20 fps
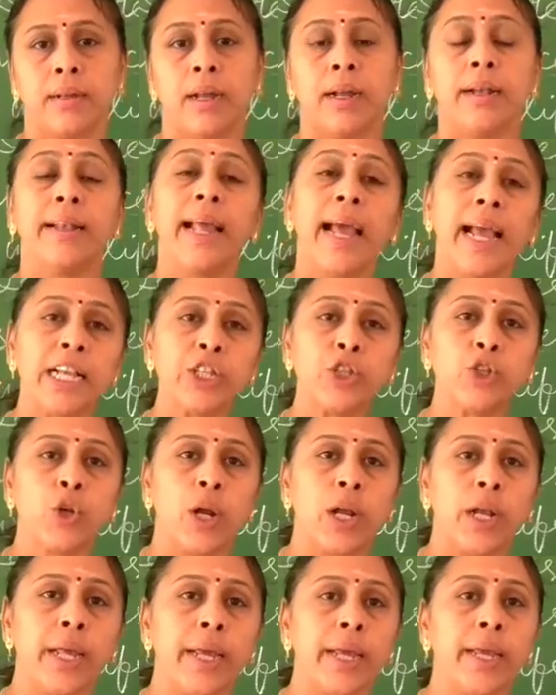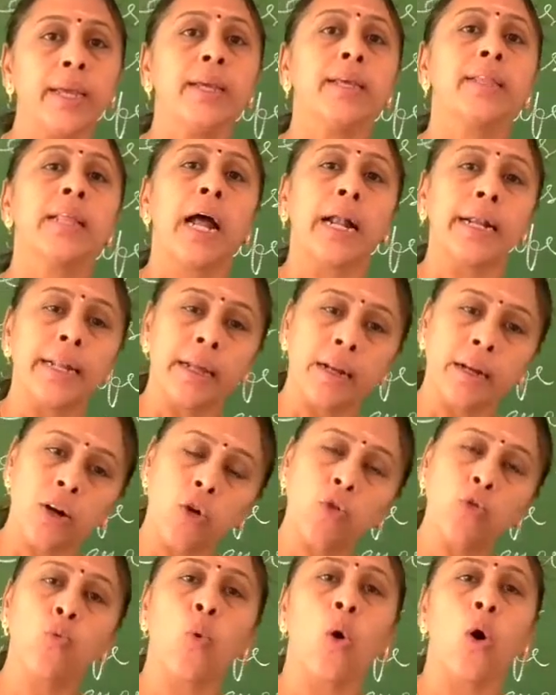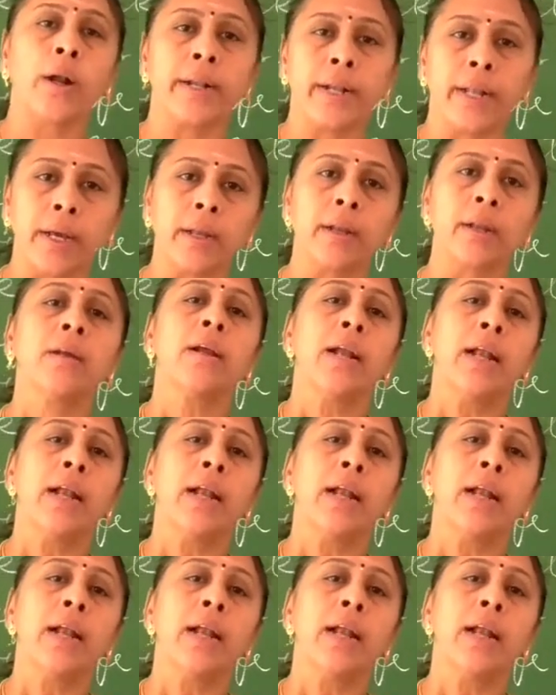Naturally, the underground water